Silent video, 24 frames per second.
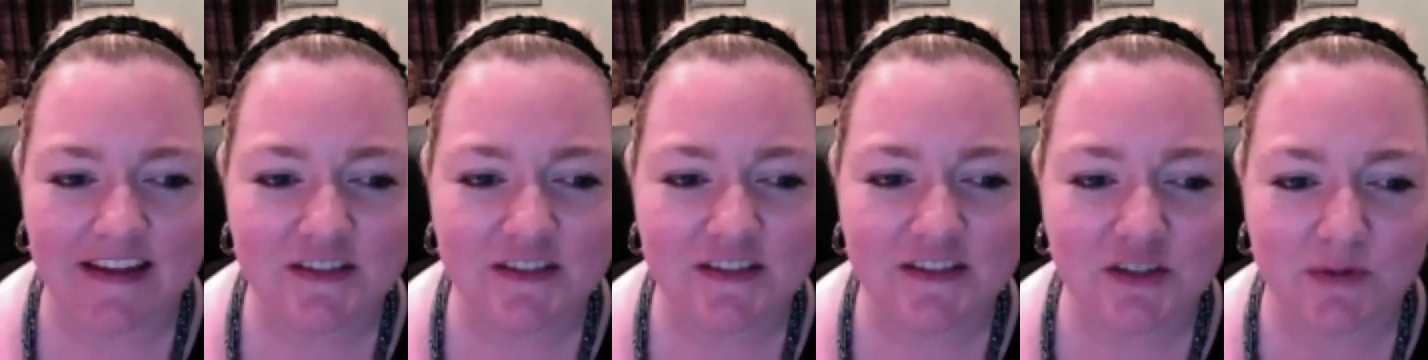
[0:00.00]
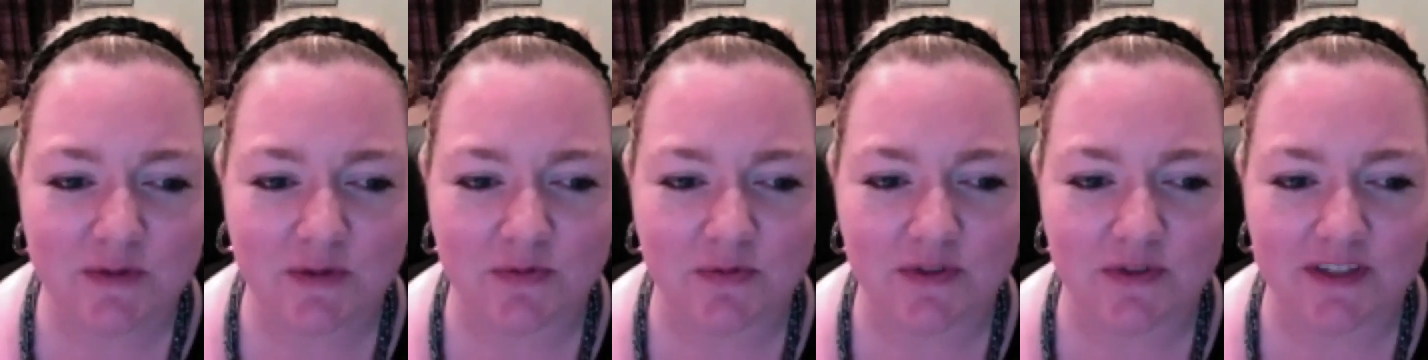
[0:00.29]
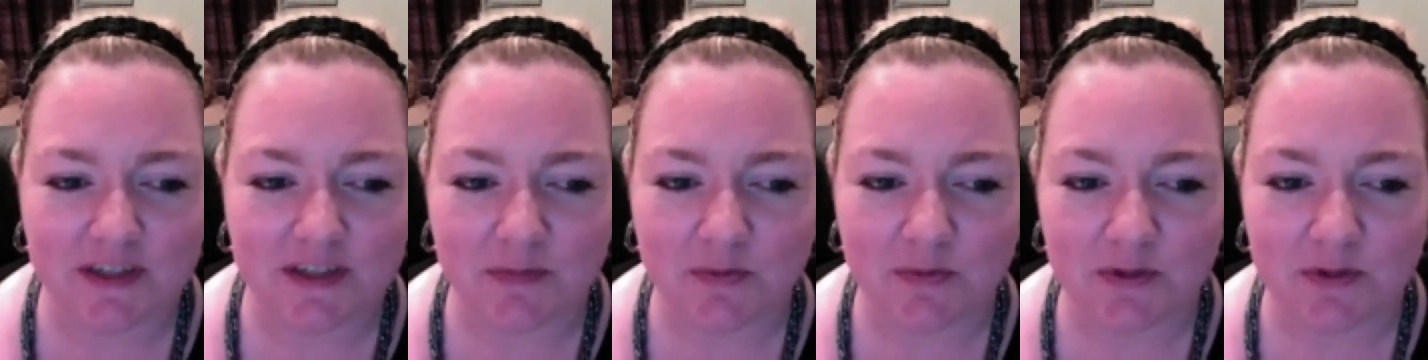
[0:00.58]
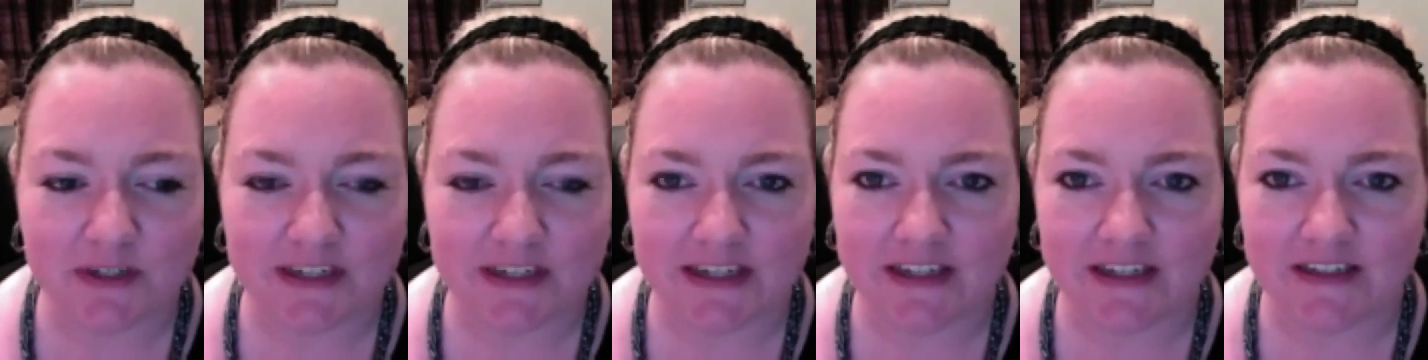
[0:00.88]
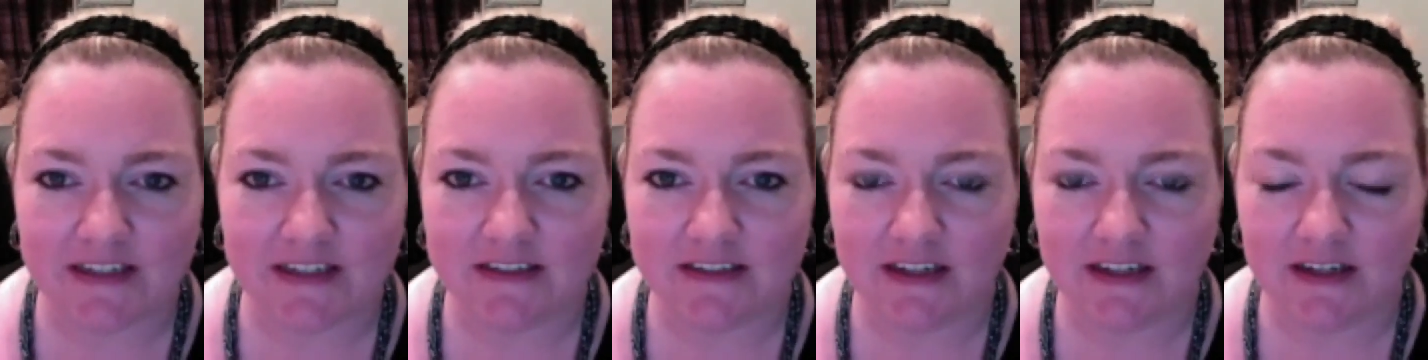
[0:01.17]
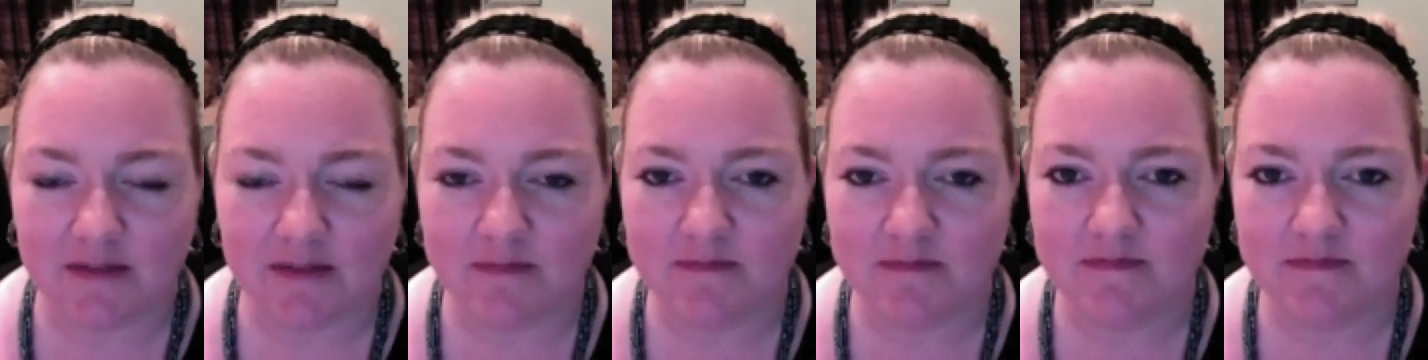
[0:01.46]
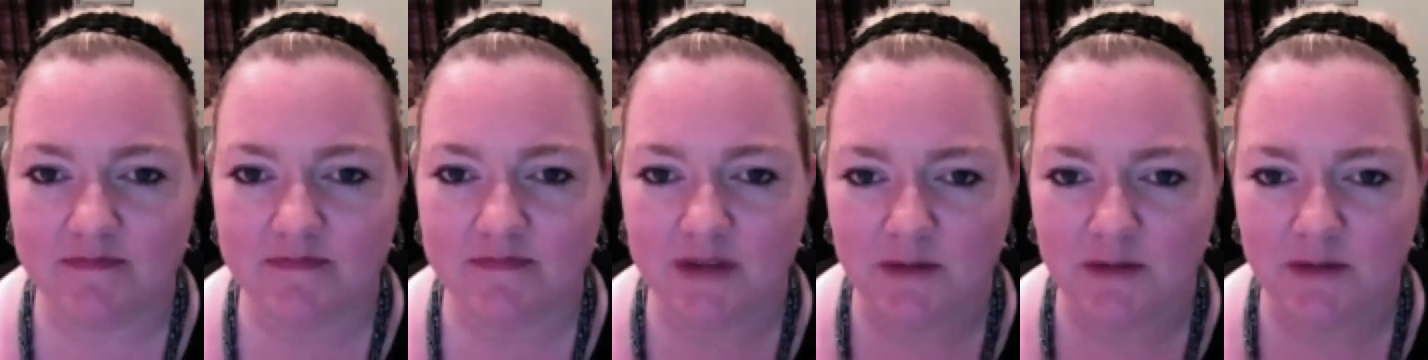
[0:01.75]
going to be really pretty
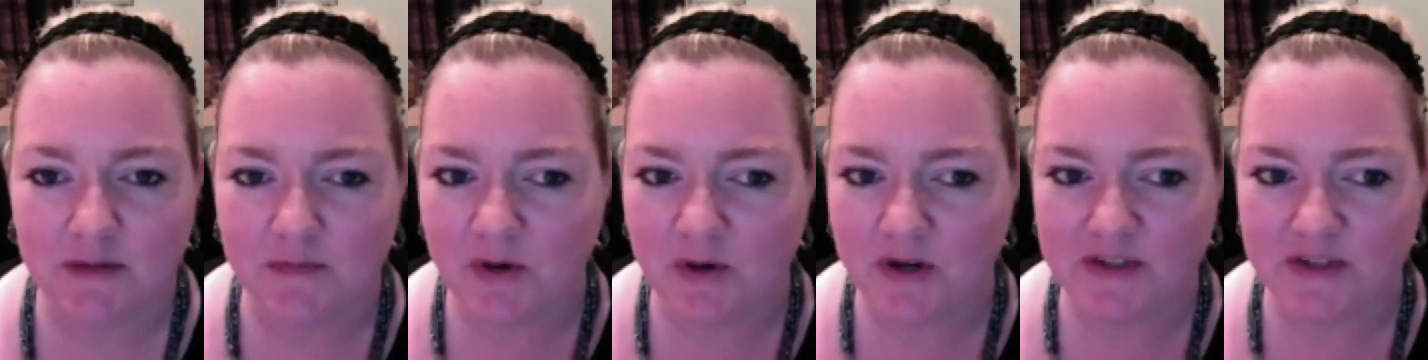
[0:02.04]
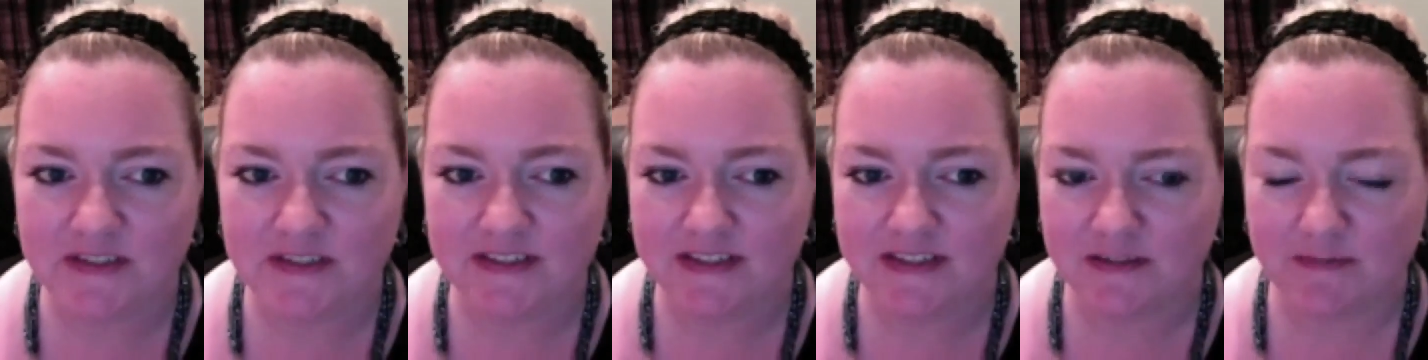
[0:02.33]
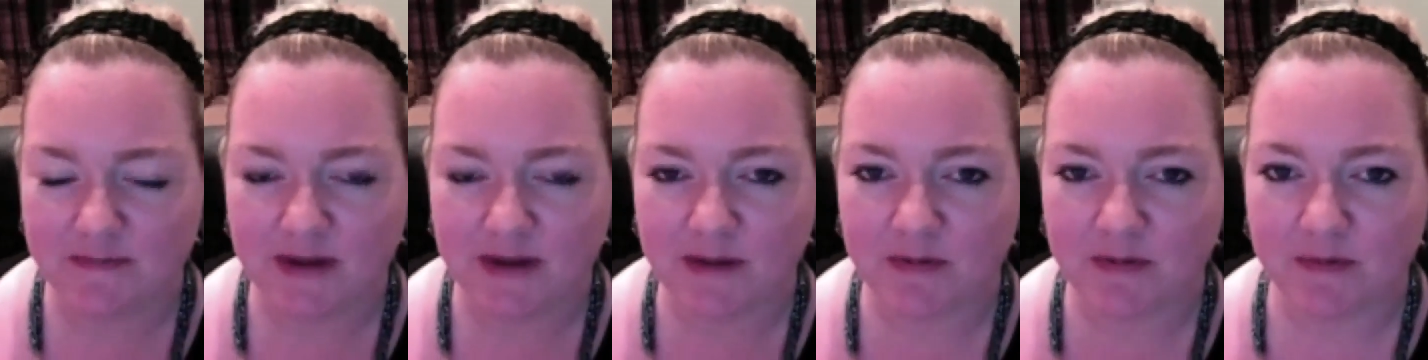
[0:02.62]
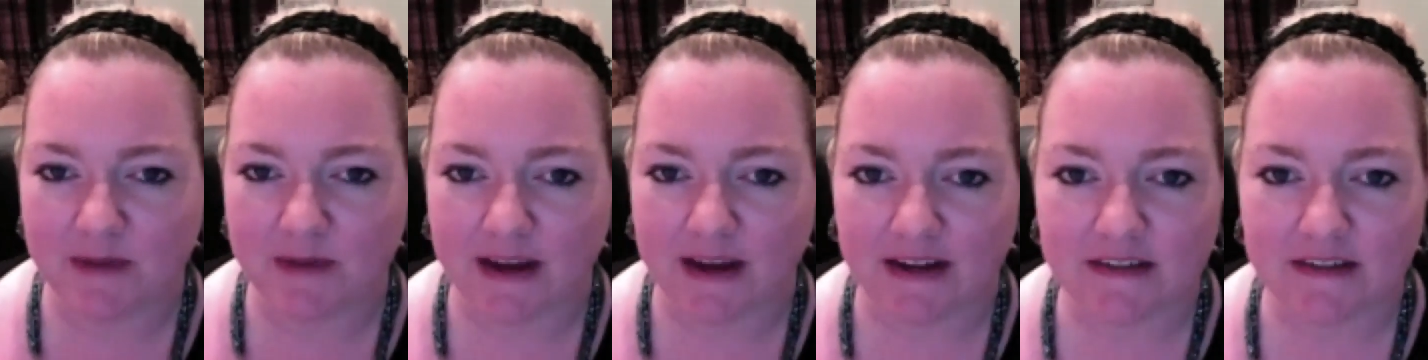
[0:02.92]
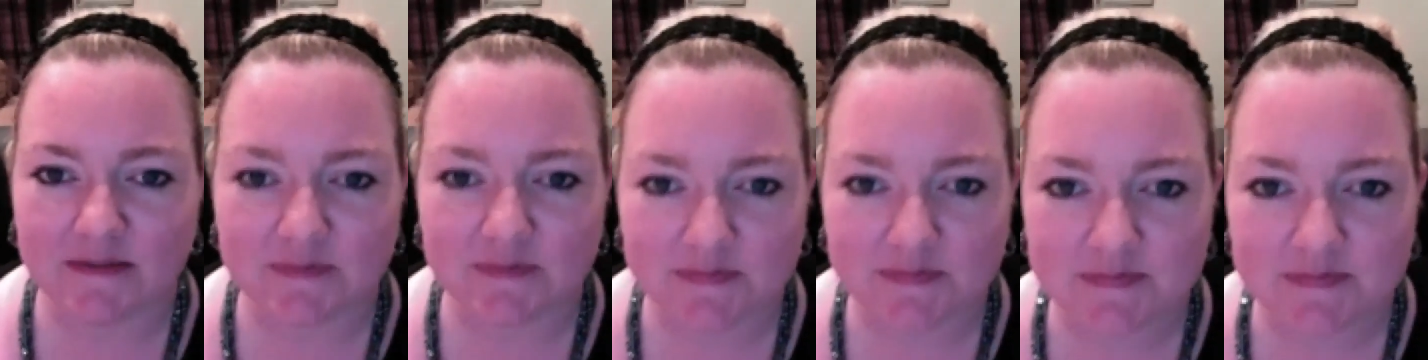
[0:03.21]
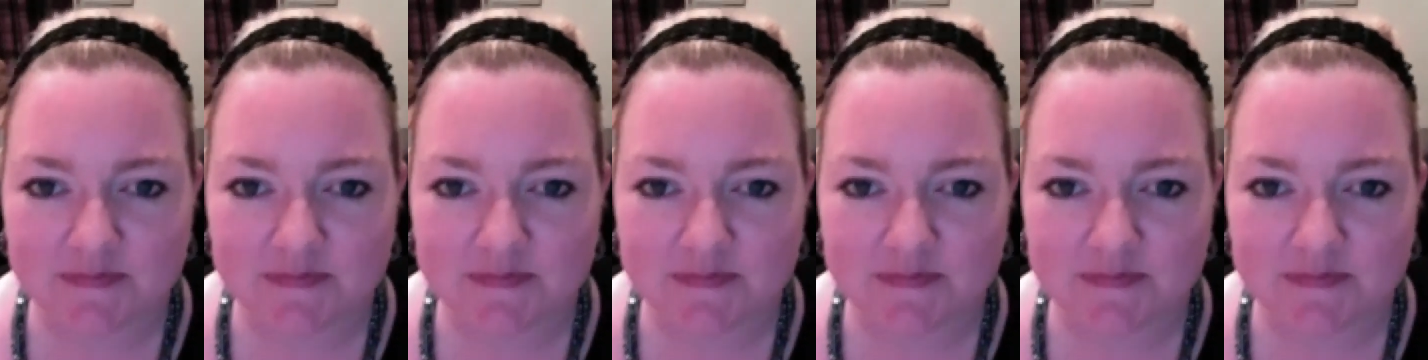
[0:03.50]
in person and paperback.